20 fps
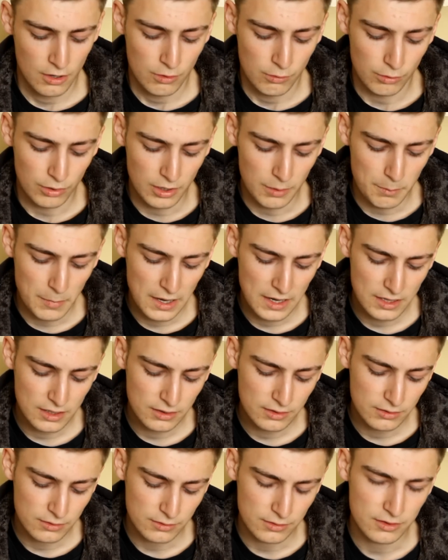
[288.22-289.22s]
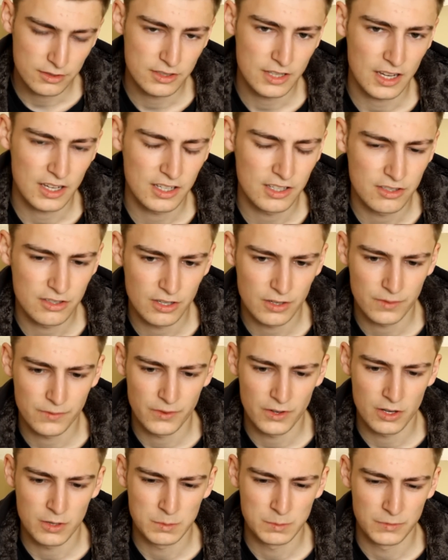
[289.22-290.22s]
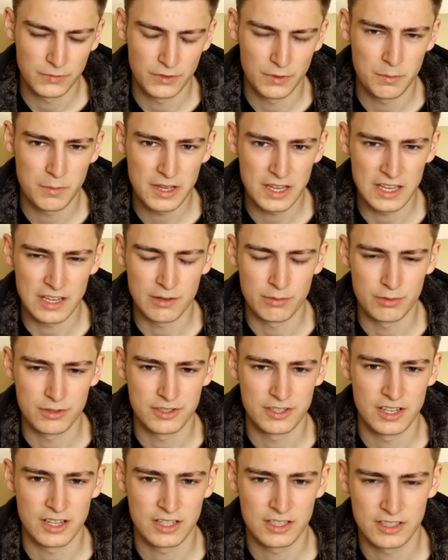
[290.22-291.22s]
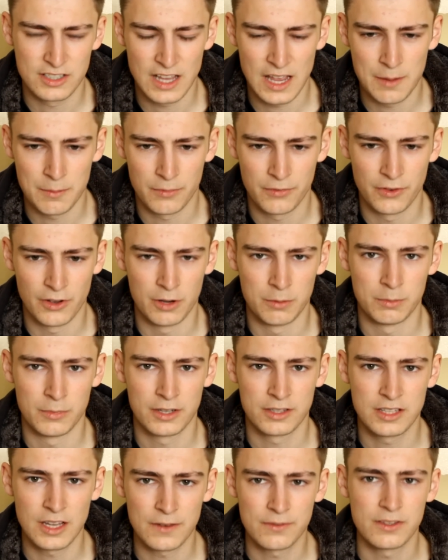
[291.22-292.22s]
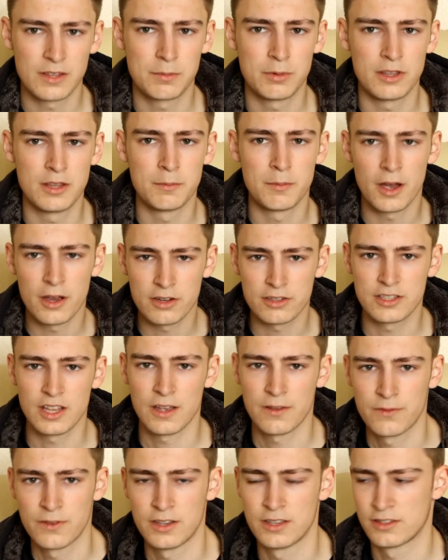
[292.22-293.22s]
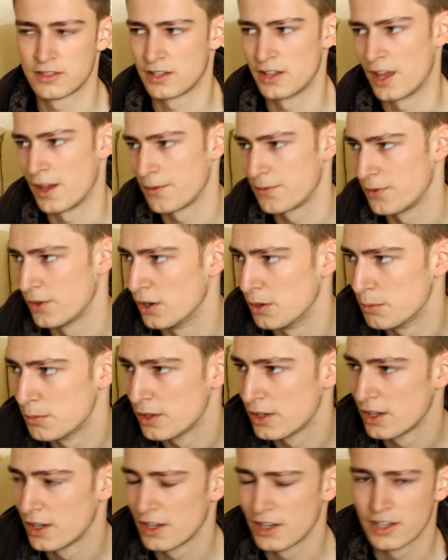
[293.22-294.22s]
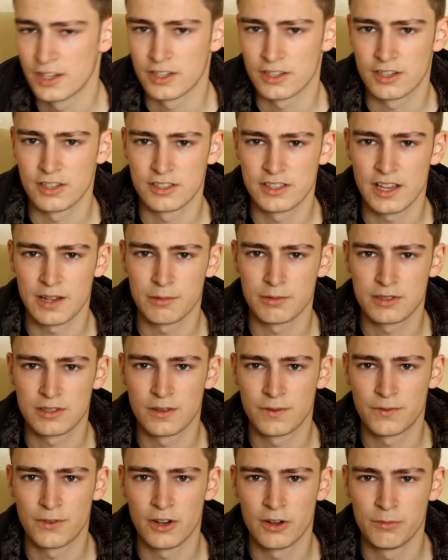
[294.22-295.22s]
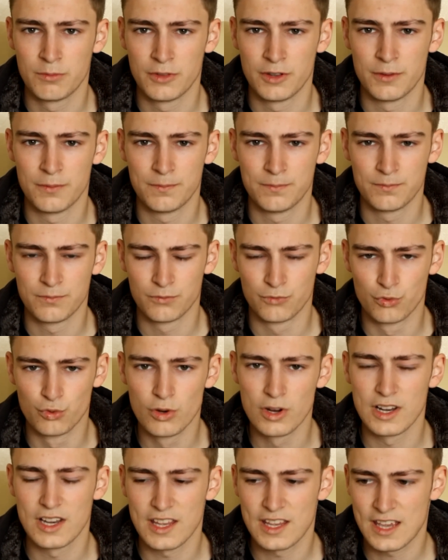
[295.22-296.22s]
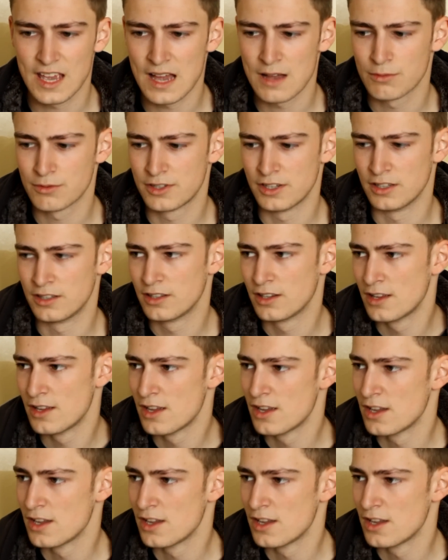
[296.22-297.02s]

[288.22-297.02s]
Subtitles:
Well, the main second year film for me was the exam film. I definitely put the most effort into that film, because that was the film that really counted,